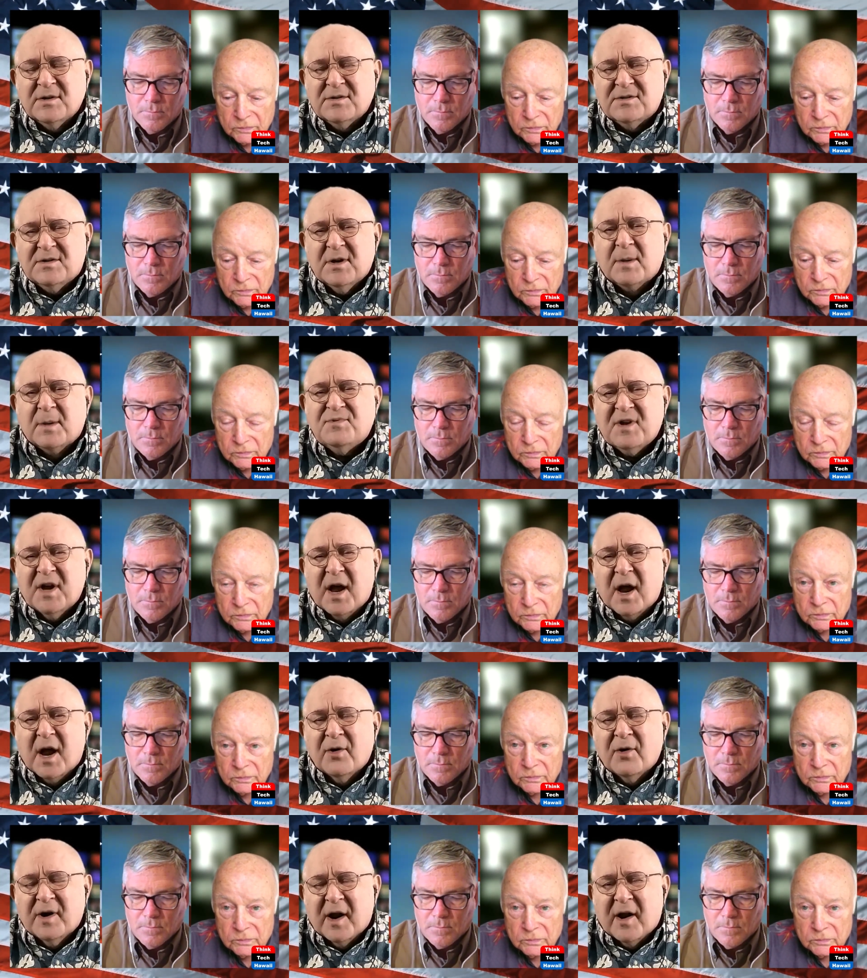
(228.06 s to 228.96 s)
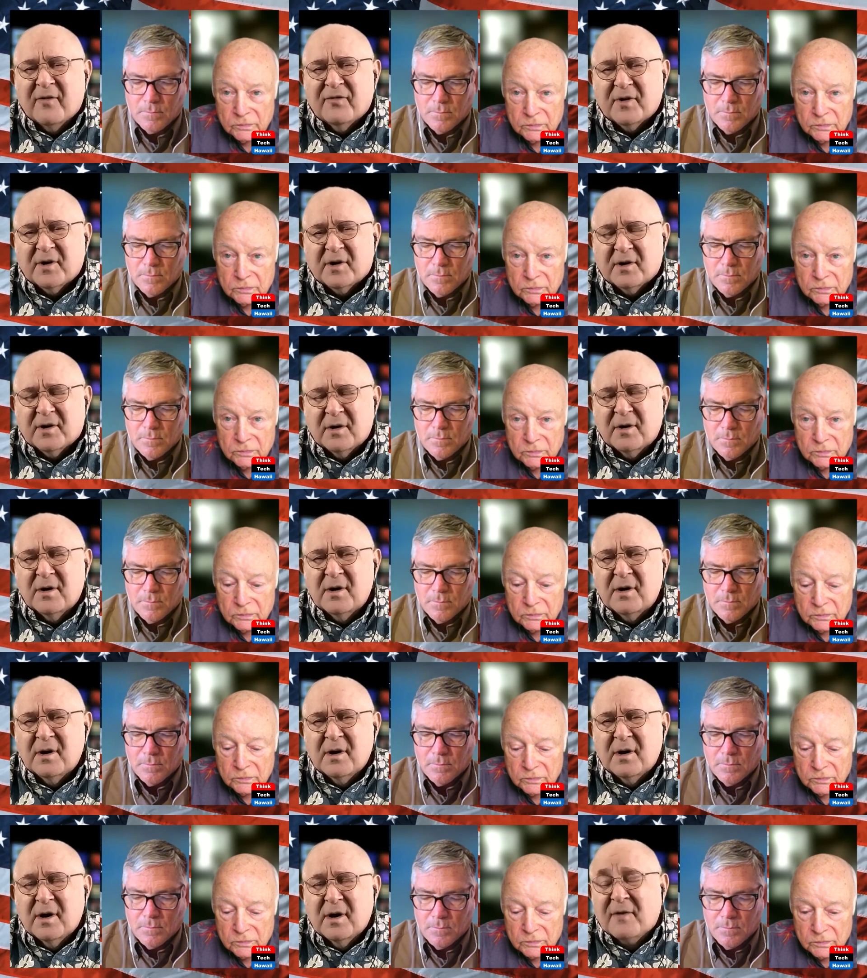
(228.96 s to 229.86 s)
Speaker 1: sub-Saharan Africa,
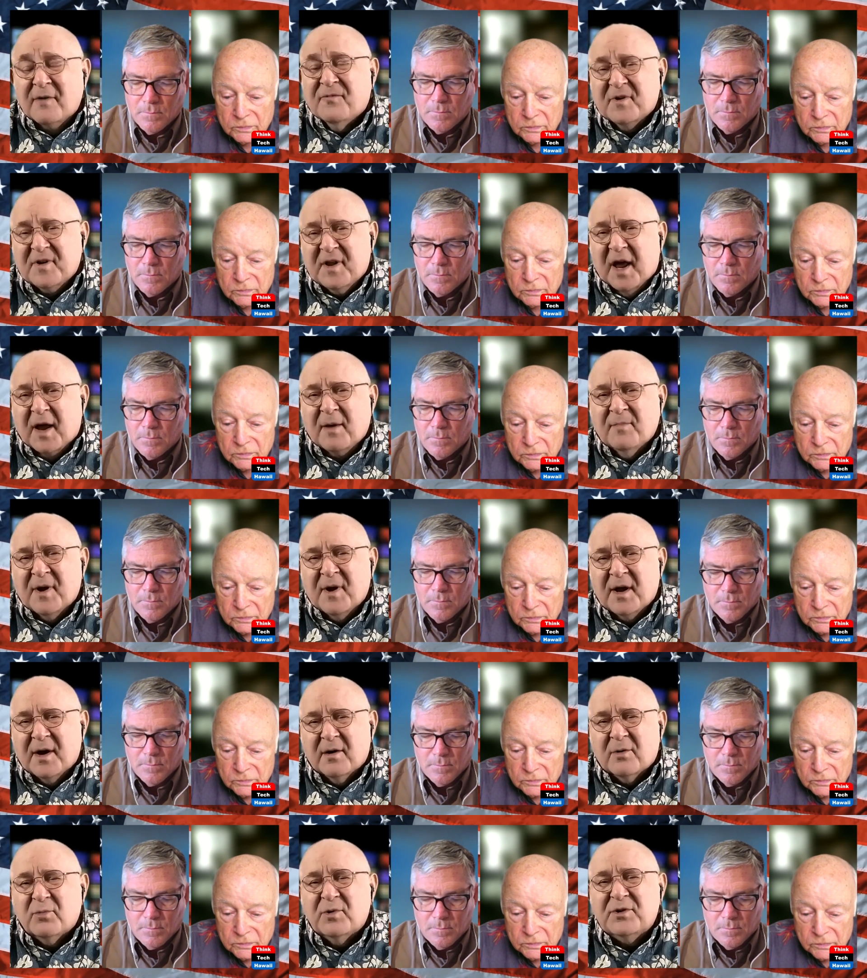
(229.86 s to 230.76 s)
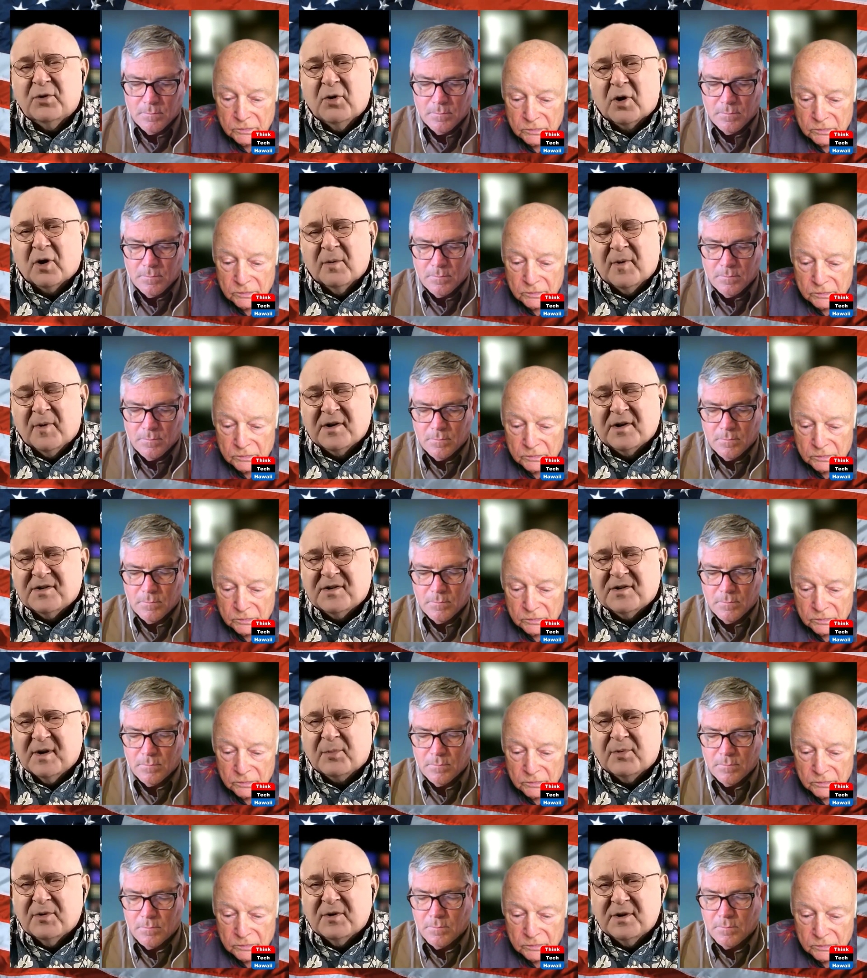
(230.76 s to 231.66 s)
and for that matter, we'll talk about it
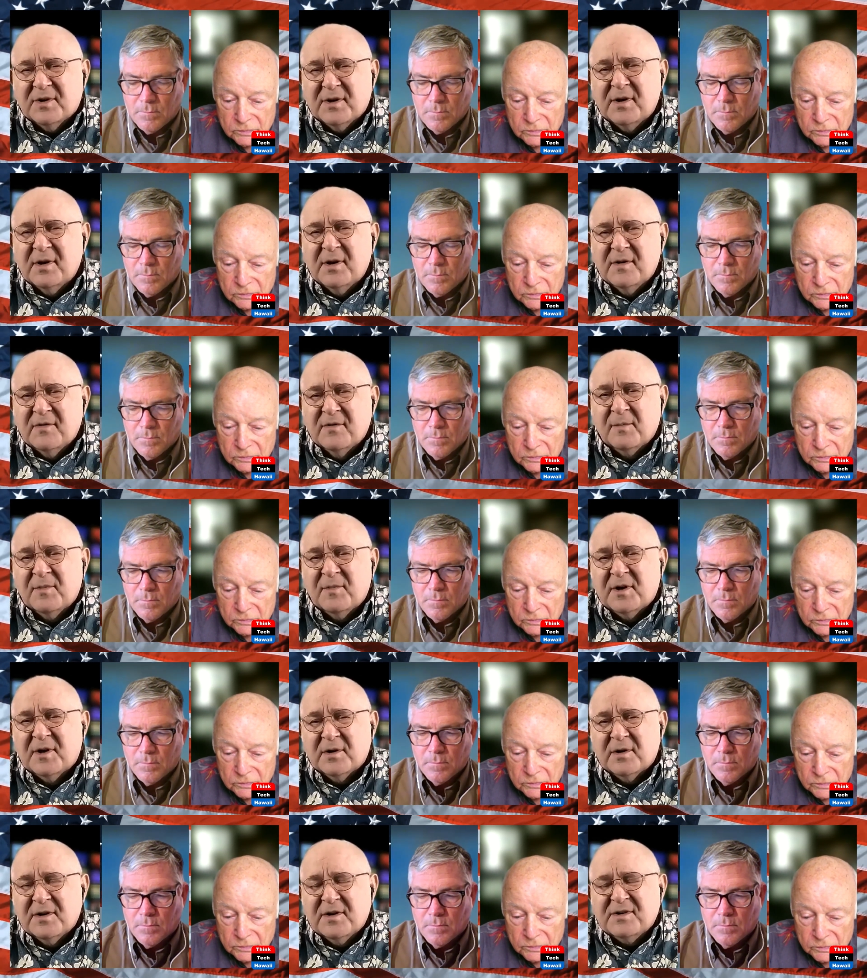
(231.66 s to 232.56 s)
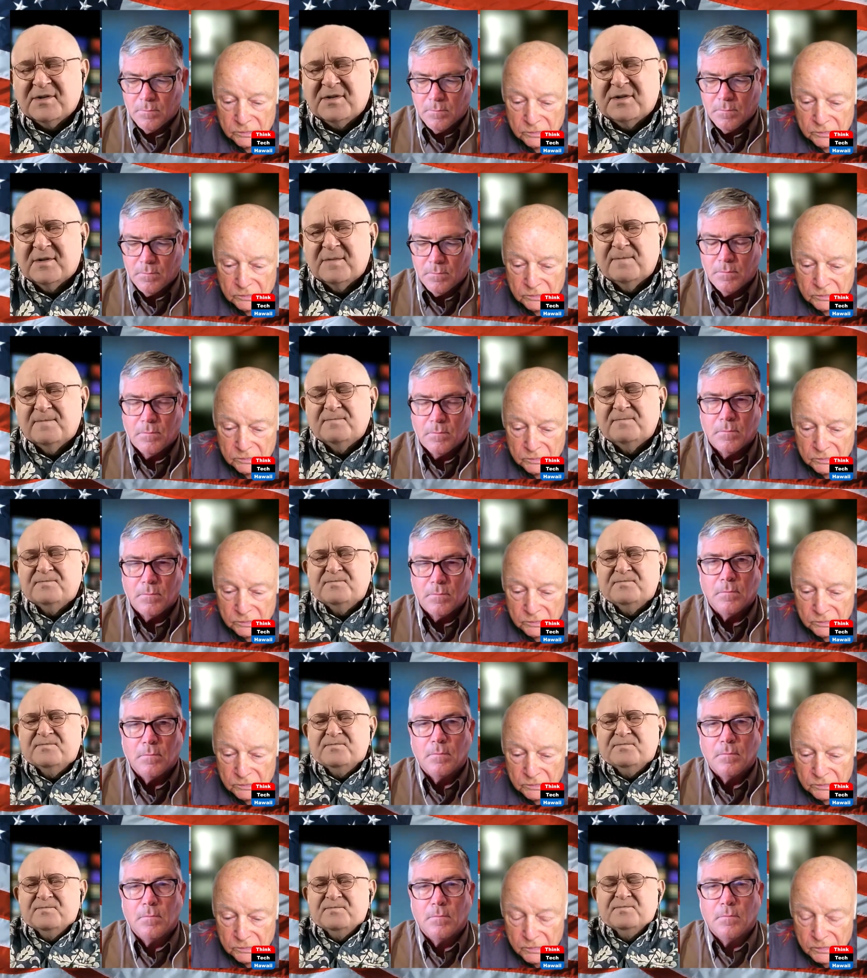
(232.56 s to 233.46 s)
separately, the Middle East.
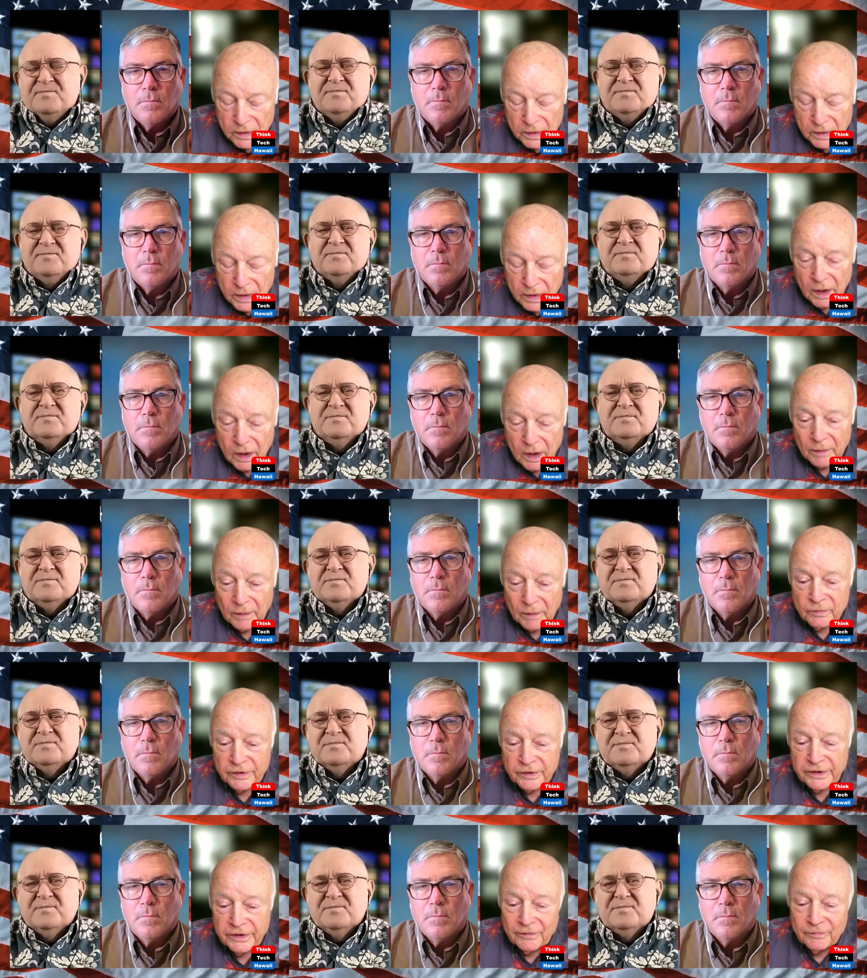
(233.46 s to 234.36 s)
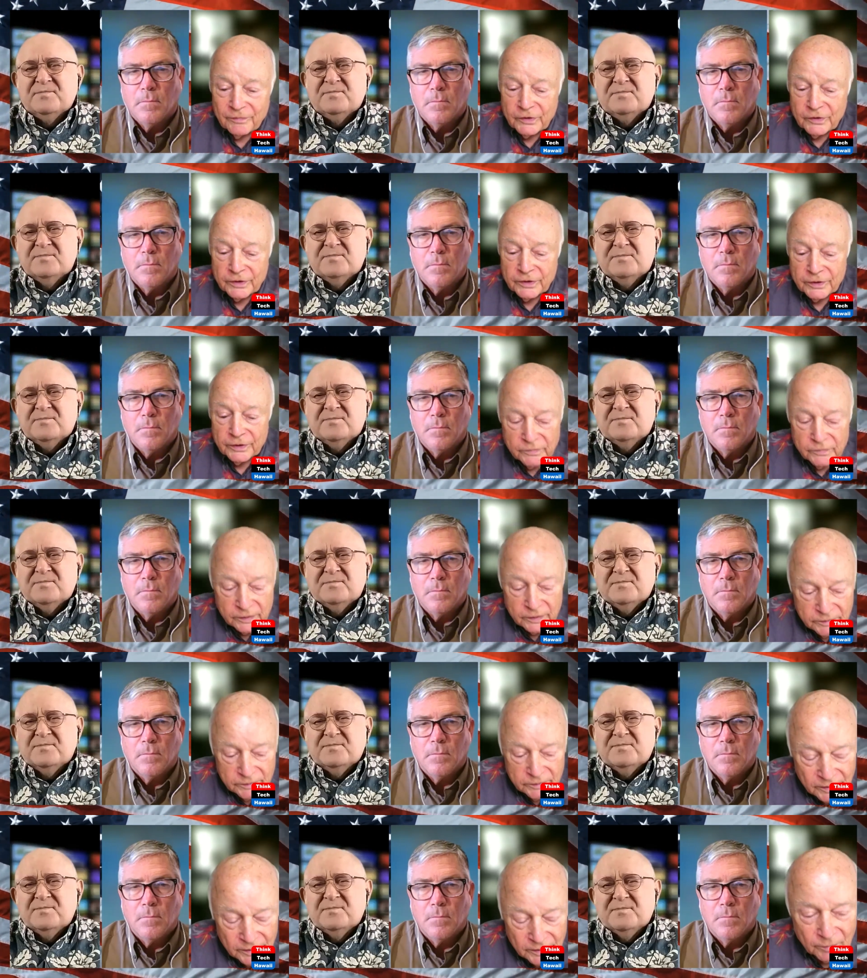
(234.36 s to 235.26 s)
Speaker 2: I mean, whatever,
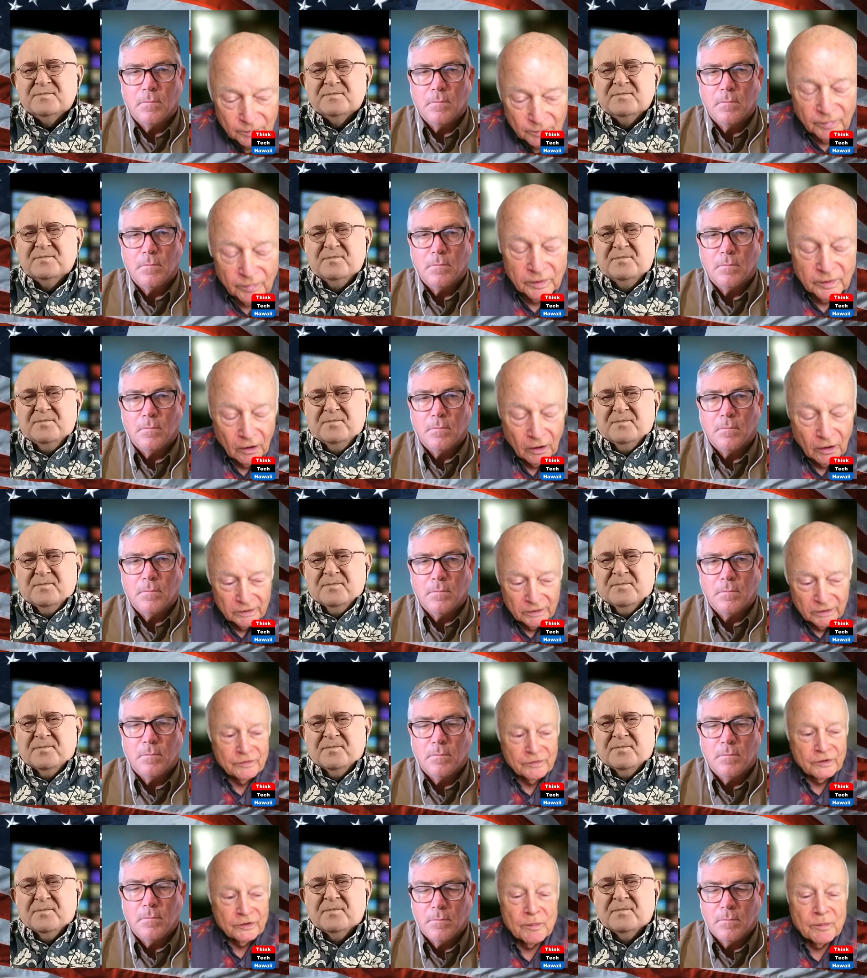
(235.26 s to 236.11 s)
however